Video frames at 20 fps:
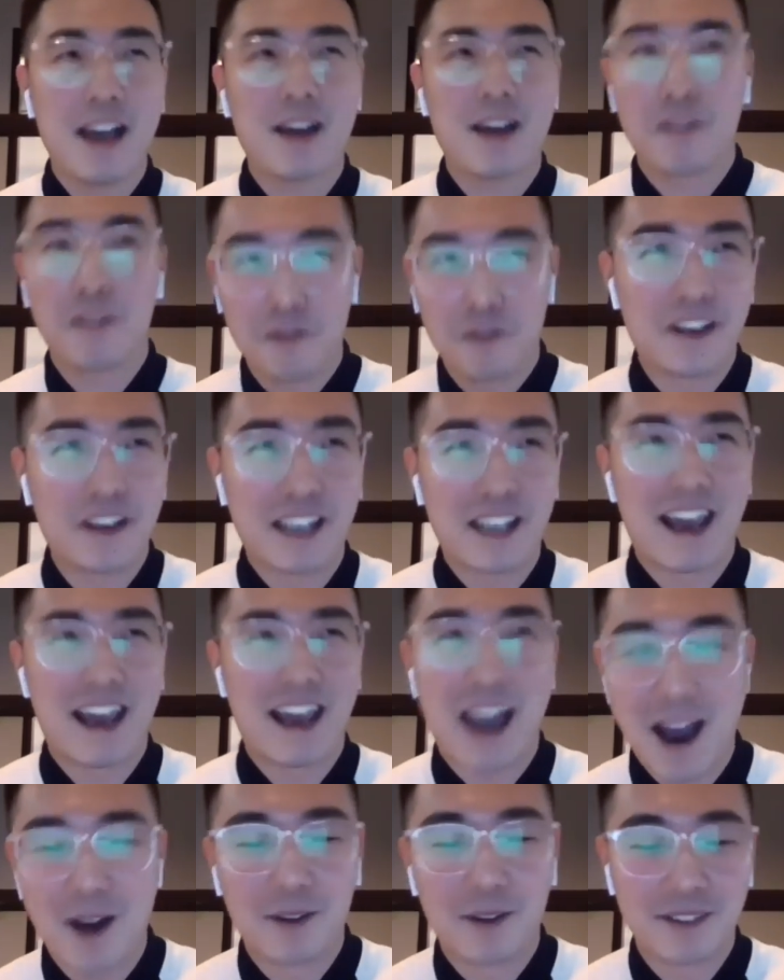I can figure it
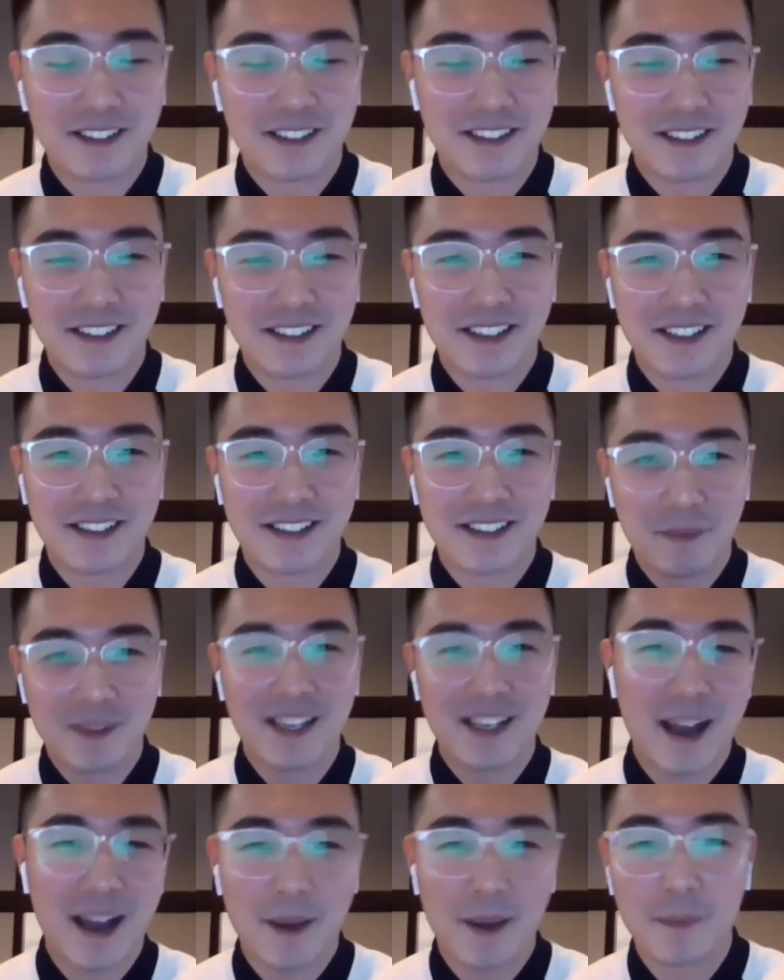out in some
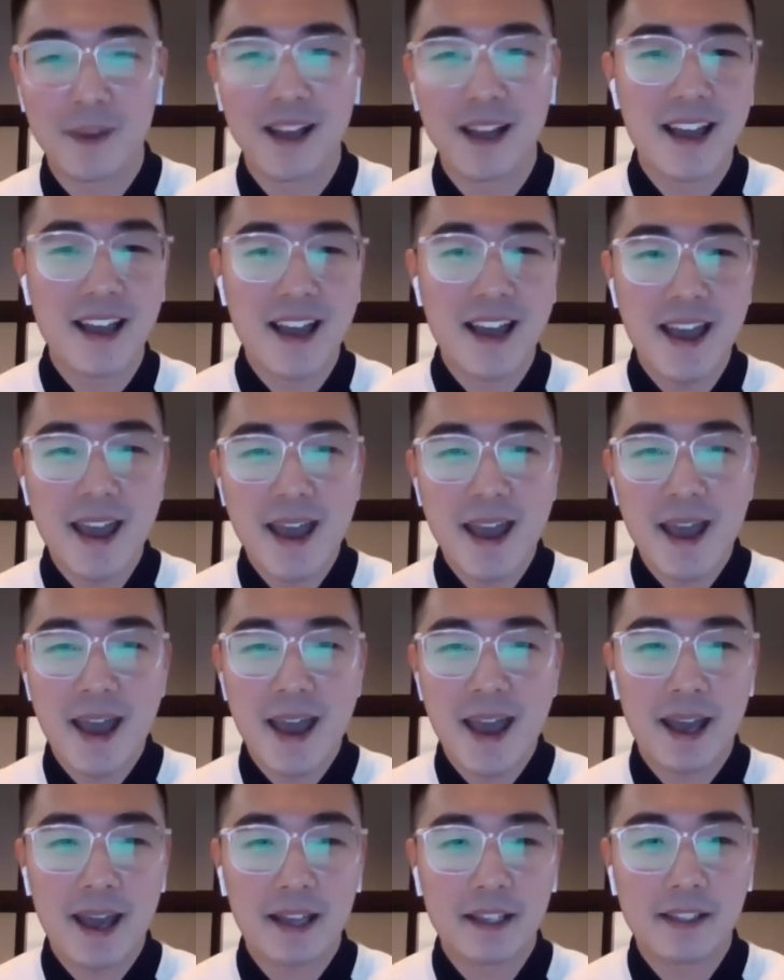time,
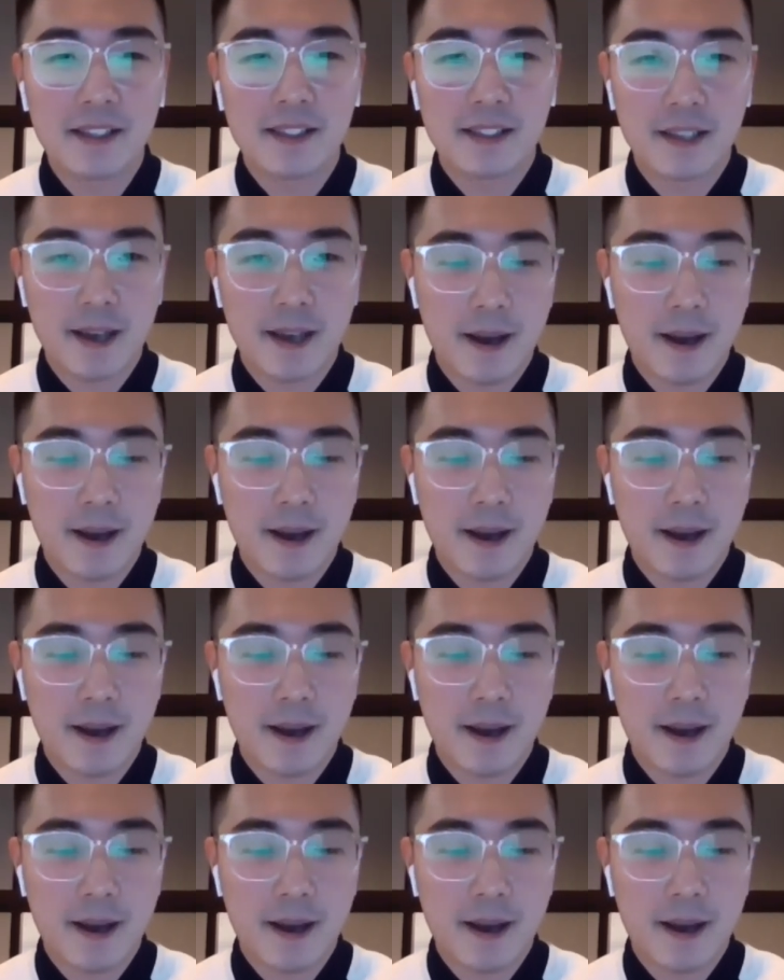and